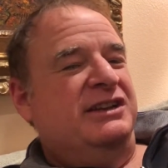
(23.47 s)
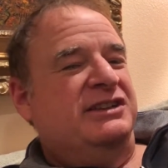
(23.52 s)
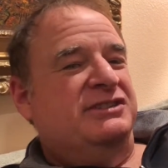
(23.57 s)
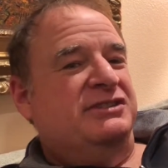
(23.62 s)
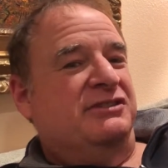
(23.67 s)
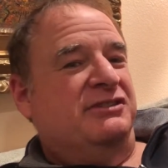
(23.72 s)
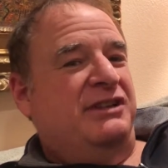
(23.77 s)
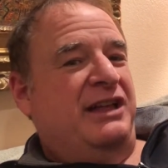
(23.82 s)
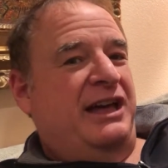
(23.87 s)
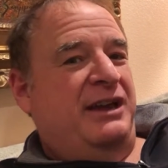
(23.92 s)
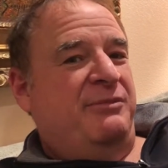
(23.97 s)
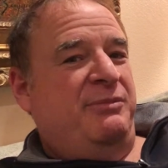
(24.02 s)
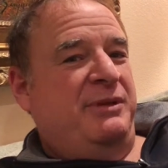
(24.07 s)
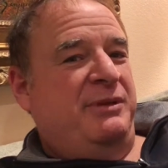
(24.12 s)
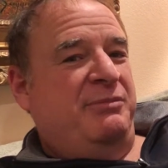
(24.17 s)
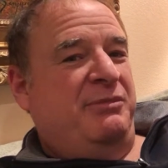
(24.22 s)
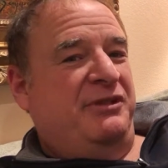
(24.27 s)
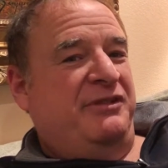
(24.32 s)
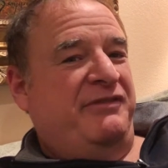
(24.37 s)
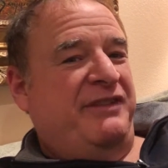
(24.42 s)
So a lot of
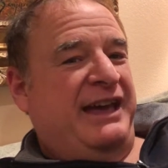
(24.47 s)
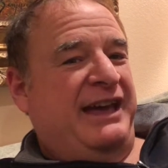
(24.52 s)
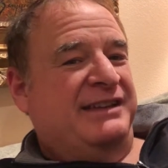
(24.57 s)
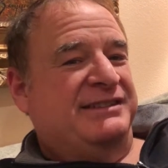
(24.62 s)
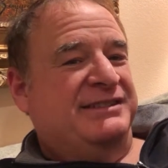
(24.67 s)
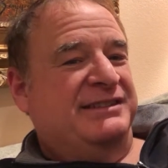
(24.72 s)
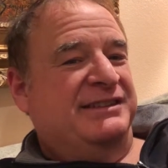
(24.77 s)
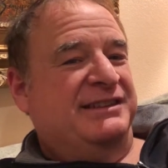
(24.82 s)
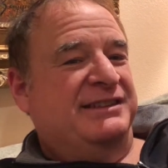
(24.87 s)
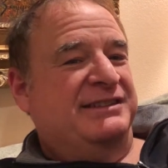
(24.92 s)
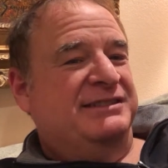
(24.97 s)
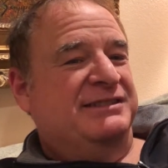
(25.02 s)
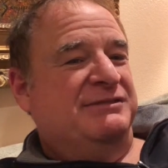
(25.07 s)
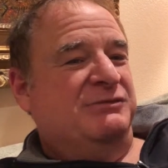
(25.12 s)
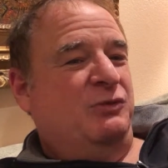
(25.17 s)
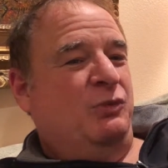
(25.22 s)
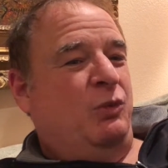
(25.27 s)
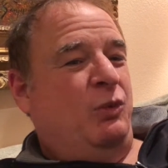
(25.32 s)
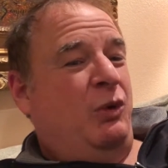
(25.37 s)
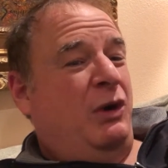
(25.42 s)
people have asked us
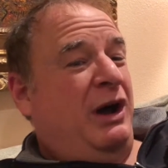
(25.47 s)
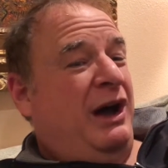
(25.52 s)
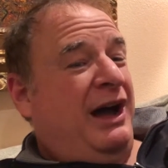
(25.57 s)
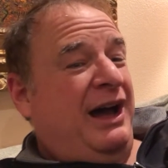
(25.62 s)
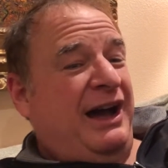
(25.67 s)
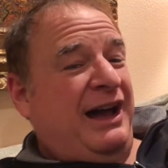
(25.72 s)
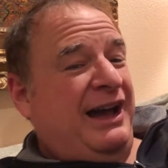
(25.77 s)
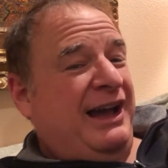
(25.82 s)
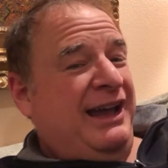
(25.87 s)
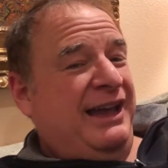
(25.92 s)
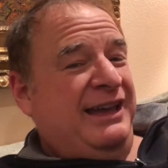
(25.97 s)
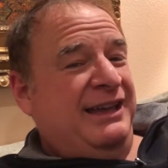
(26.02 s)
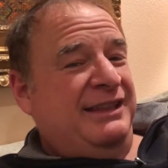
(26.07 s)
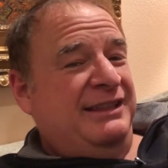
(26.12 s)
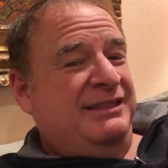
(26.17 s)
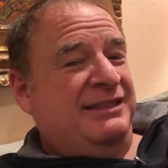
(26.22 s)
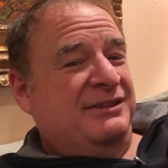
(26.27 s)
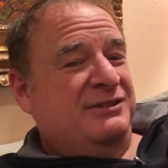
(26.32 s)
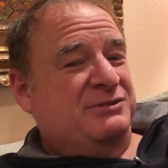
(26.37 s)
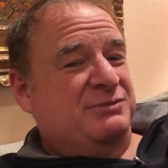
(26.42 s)

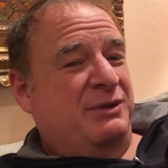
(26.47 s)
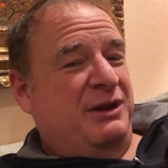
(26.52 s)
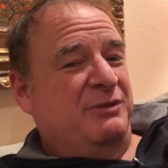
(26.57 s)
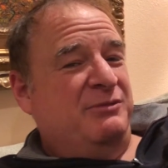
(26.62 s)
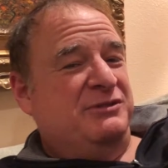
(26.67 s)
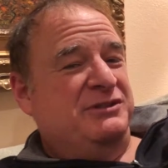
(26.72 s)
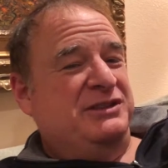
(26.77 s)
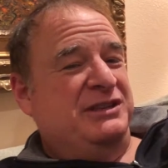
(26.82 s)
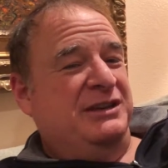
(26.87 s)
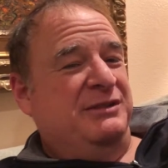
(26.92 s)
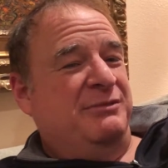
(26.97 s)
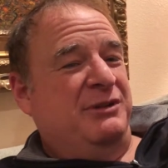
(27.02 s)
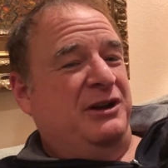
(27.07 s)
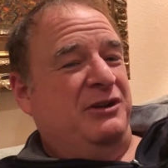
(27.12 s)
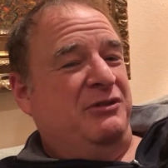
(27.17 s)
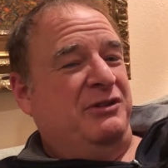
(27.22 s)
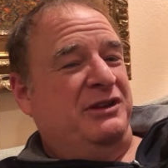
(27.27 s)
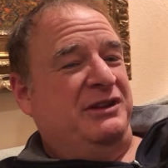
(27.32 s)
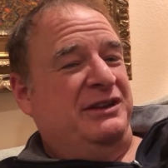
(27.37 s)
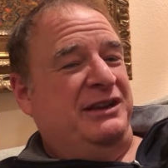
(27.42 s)
why there's a problem with
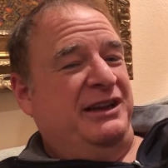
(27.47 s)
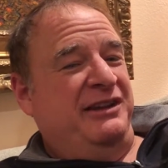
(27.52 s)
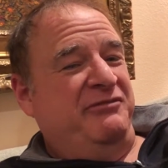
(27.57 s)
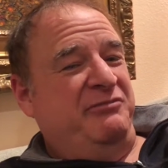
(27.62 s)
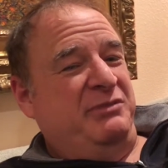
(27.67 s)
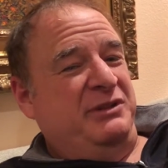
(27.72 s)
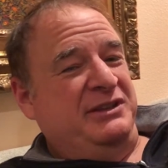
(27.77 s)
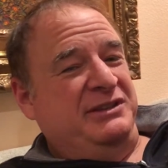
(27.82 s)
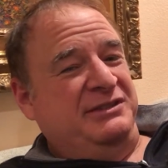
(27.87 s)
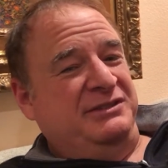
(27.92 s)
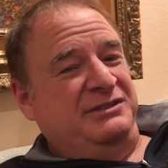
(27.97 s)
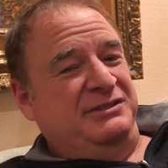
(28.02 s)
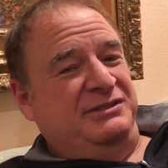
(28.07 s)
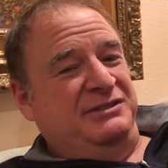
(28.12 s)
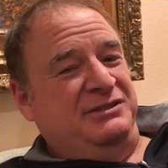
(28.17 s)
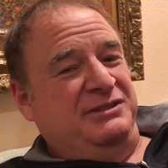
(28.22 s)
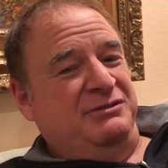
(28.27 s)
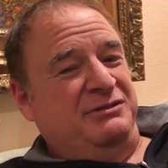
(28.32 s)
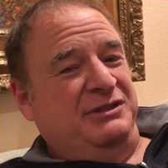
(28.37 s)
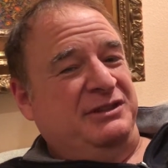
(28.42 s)
GMO, and I've been
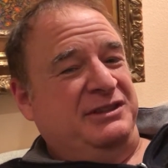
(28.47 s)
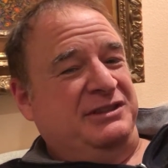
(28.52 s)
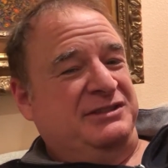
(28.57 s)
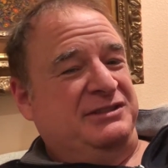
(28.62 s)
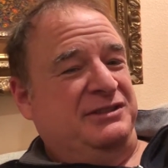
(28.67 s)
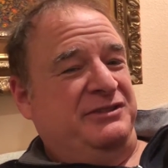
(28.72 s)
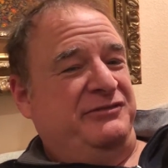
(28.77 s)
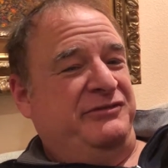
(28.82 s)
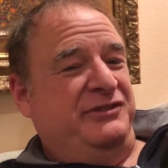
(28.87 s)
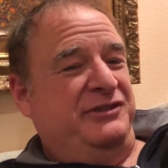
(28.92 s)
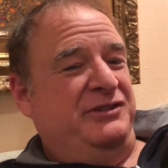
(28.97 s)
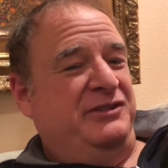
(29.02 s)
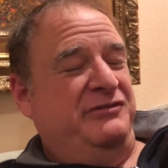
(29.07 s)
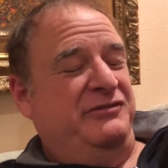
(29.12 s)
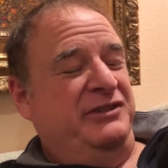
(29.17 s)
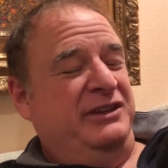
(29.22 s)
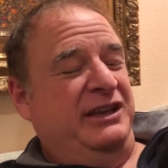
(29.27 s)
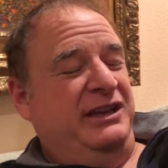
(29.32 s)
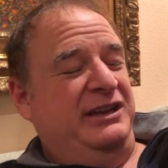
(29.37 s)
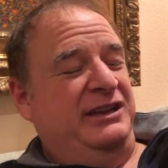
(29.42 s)
doing this over and
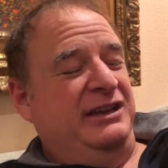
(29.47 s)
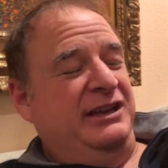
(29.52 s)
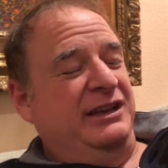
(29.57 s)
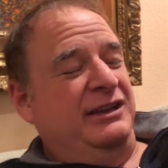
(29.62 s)
over again.